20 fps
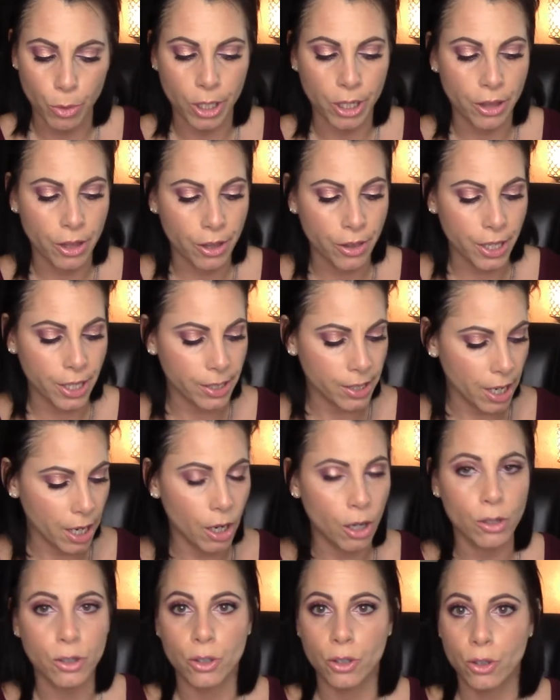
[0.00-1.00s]
one of the things I
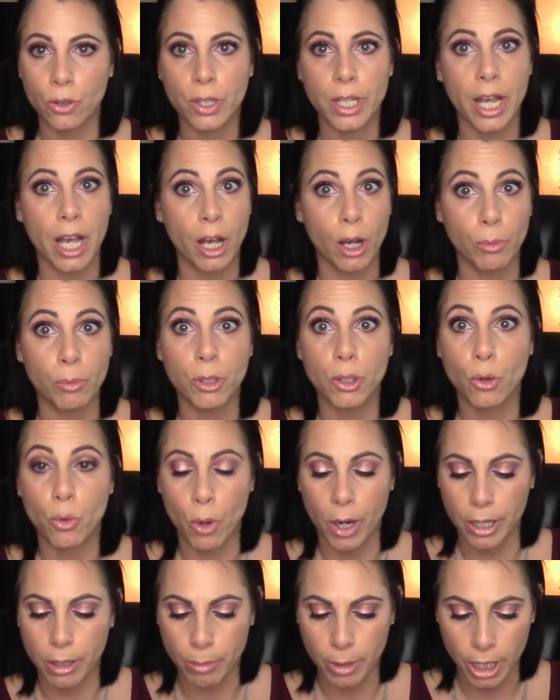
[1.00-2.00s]
also use that helps
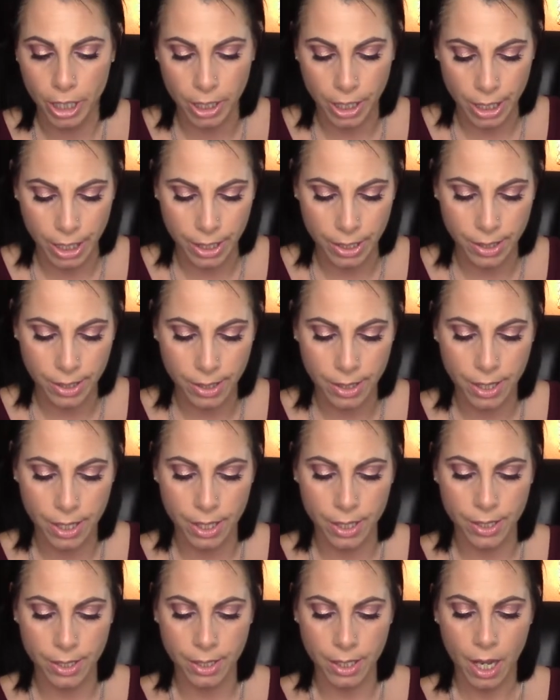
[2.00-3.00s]
quite a bit is
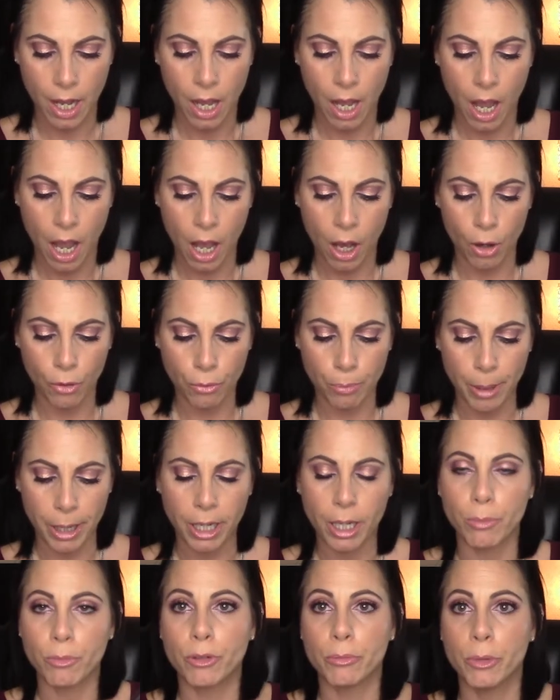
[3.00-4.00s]
this e.l.f.
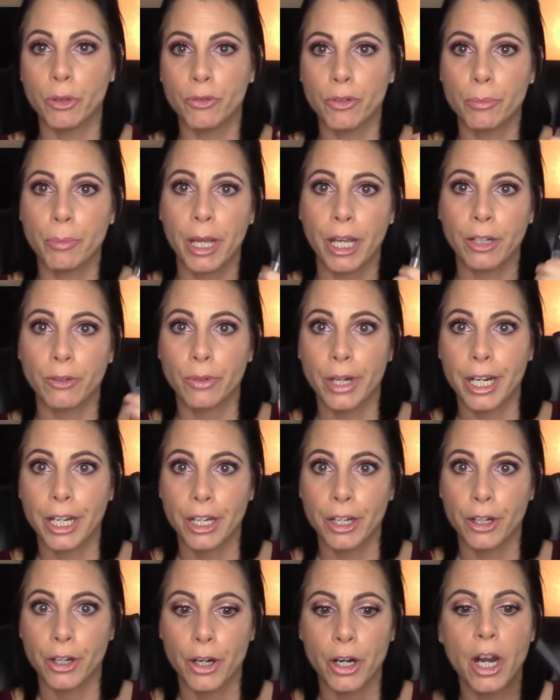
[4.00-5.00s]
makeup remover pen right
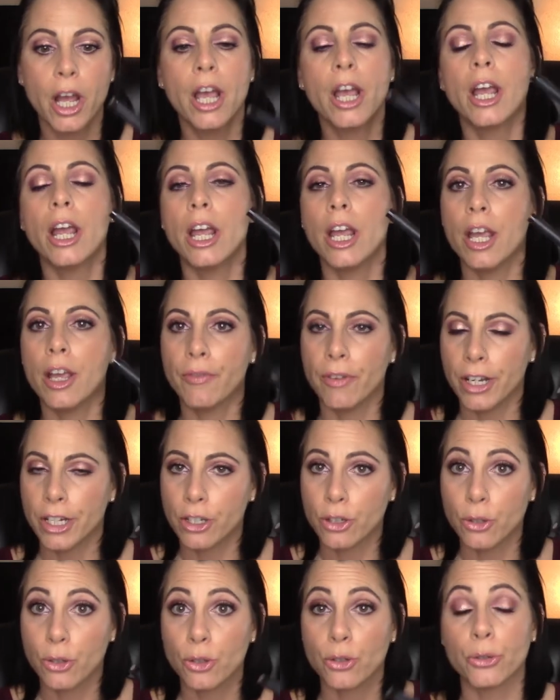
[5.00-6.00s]
here if I
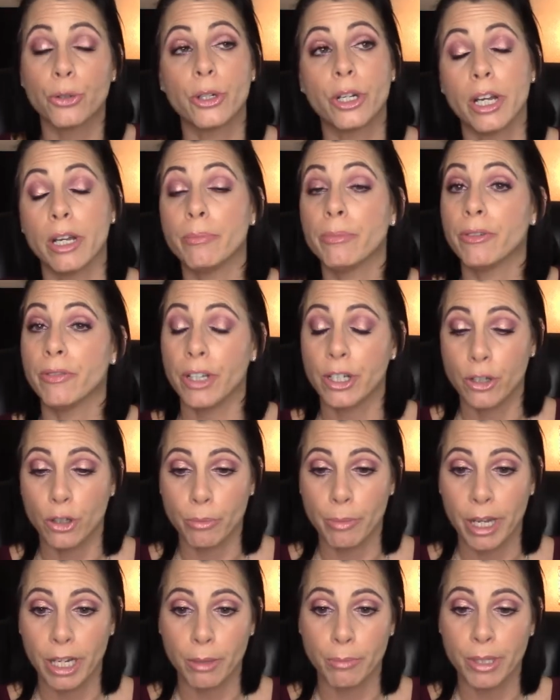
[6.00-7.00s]
do screw it up, if I
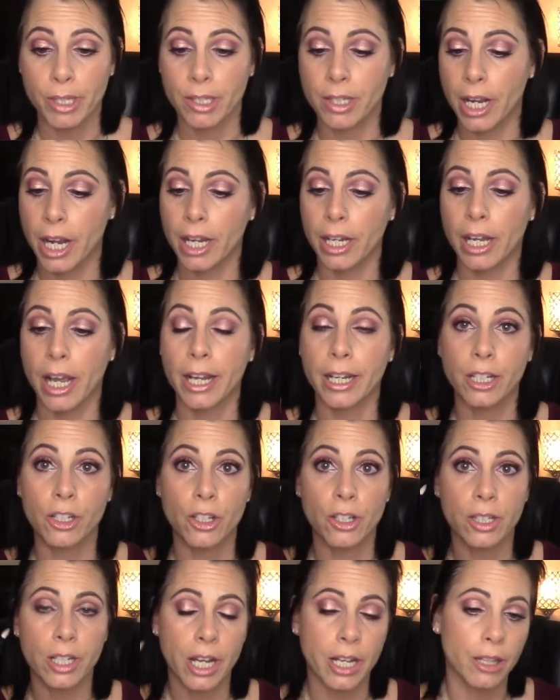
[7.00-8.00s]
do make a mistake, I can
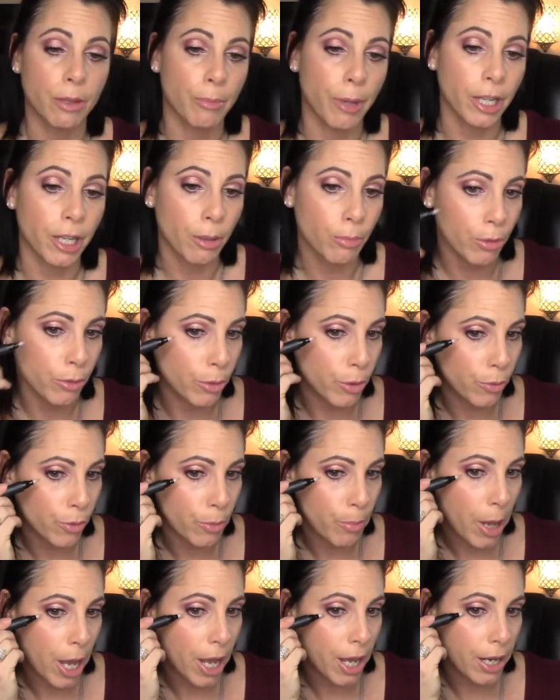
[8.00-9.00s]
just take the makeup
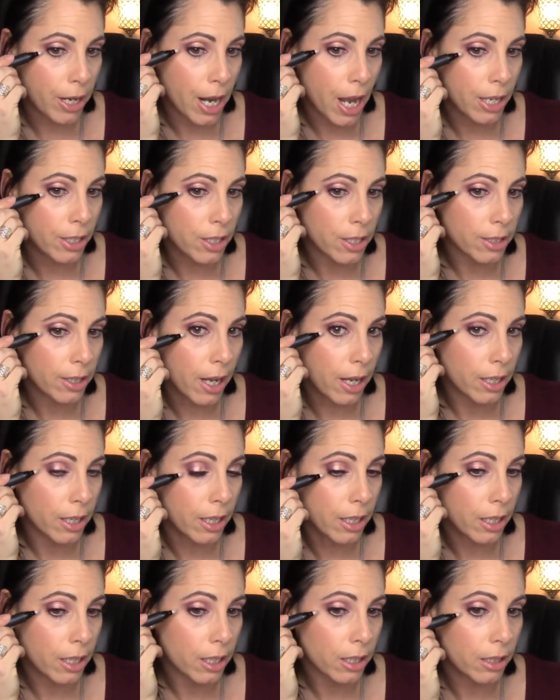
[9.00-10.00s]
remover pen and just kind
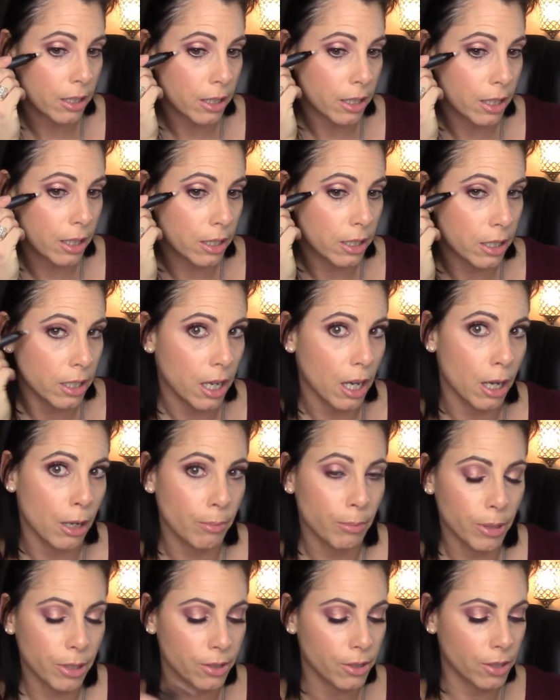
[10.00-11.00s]
of clean it
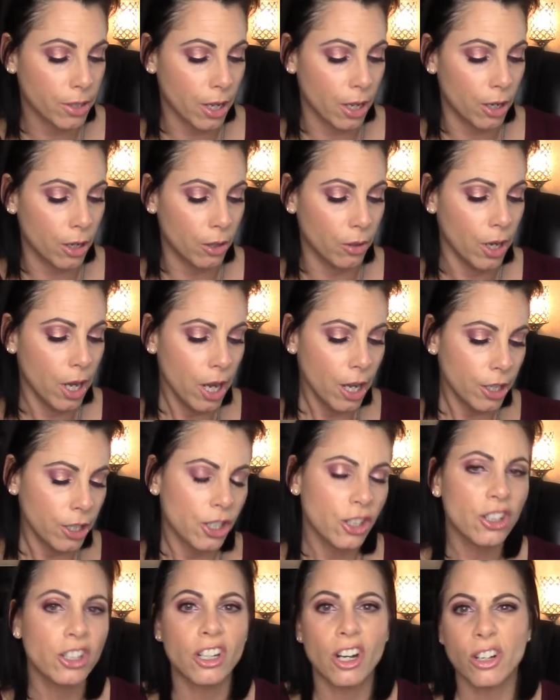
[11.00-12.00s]
up. So
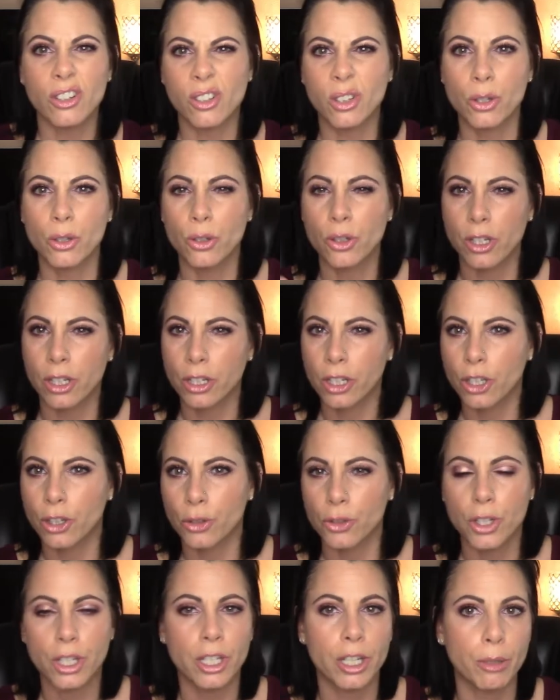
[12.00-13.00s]
you could also use a
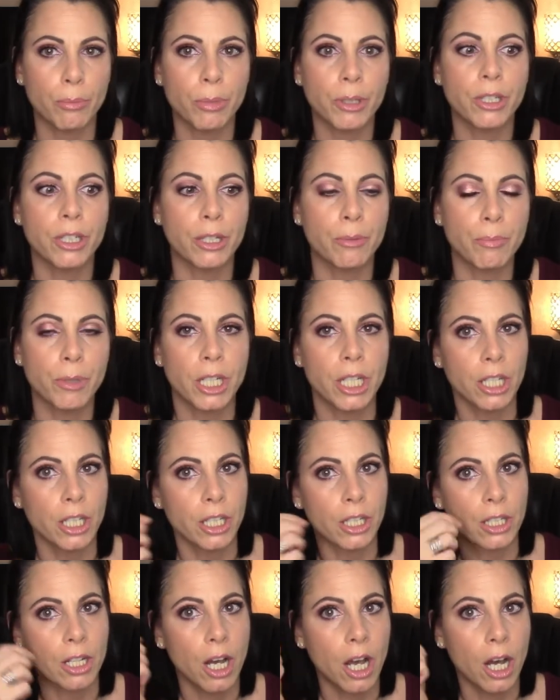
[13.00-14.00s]
Q-tip dipped
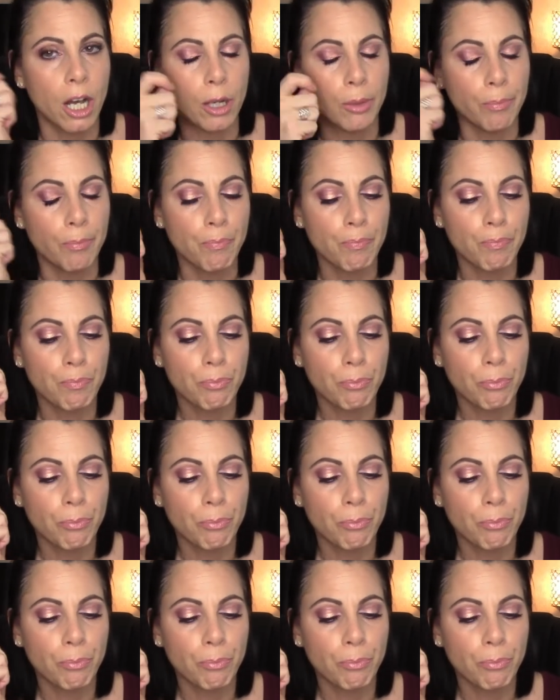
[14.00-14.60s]
in um,